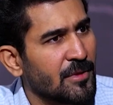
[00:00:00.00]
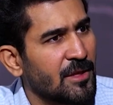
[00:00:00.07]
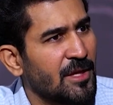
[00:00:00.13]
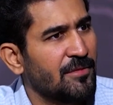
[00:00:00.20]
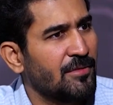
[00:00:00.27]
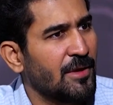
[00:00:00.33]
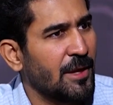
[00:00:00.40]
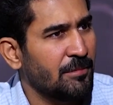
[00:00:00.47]

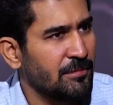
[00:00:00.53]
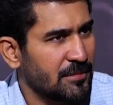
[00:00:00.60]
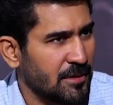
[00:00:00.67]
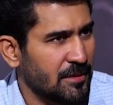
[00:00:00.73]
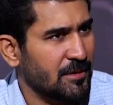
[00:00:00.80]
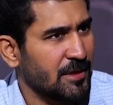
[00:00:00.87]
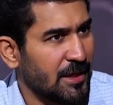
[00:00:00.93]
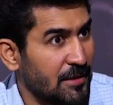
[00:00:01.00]
If I am,
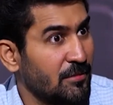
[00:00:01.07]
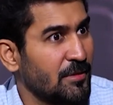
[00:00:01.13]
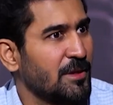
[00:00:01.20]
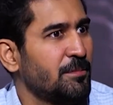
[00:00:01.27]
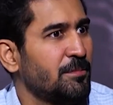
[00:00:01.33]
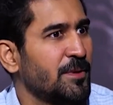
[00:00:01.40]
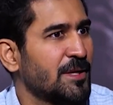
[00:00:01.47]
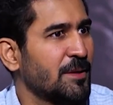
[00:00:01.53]
I will
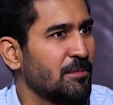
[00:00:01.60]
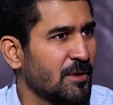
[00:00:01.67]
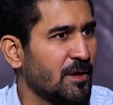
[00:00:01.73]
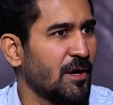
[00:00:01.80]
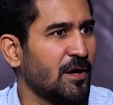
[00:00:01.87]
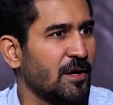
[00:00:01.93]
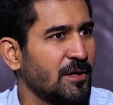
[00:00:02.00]
become God